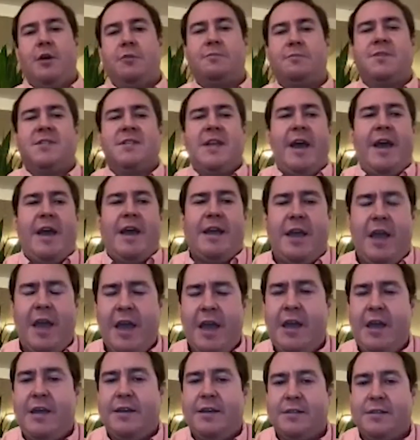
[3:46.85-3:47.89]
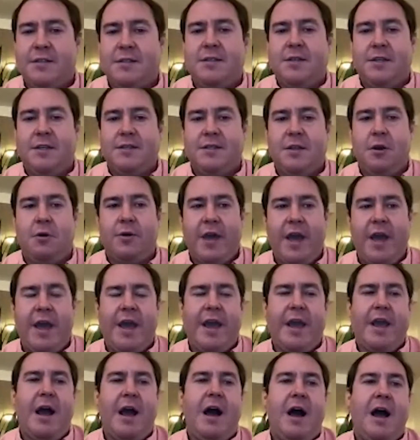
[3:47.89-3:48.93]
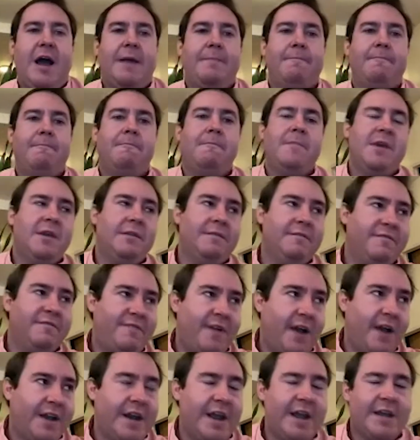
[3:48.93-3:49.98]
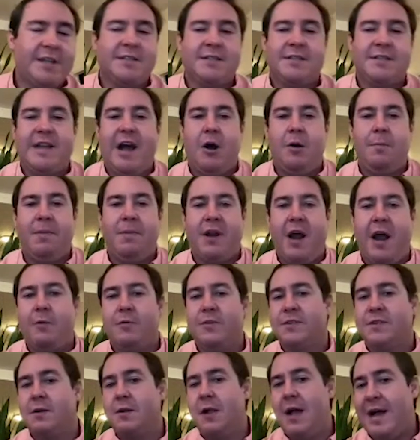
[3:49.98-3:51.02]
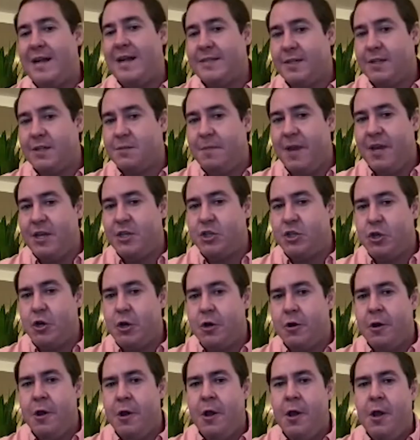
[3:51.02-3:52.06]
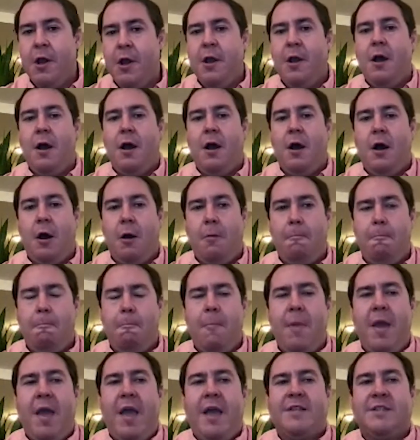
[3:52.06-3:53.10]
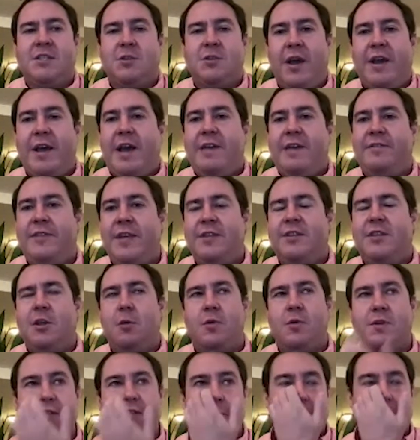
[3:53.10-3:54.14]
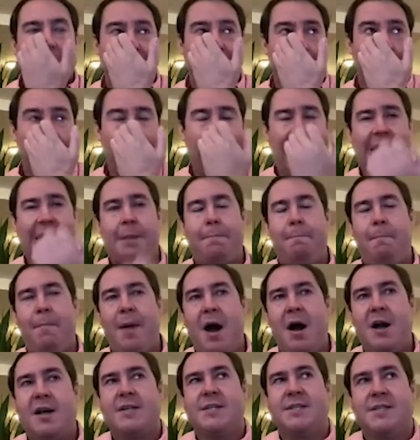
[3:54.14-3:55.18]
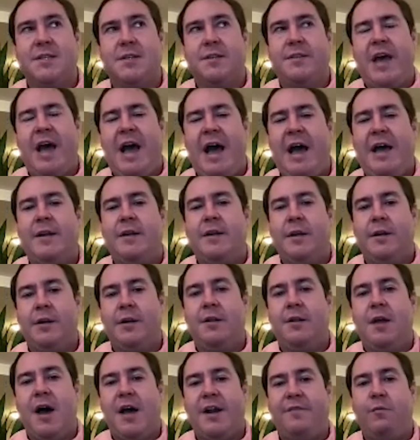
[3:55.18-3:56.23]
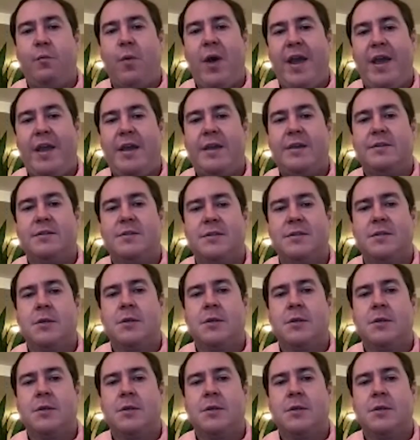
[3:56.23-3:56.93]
say, hey, it's okay, I'm in finance now, but I was classics major. And so I think there was sort of a black box to that in a lot of ways.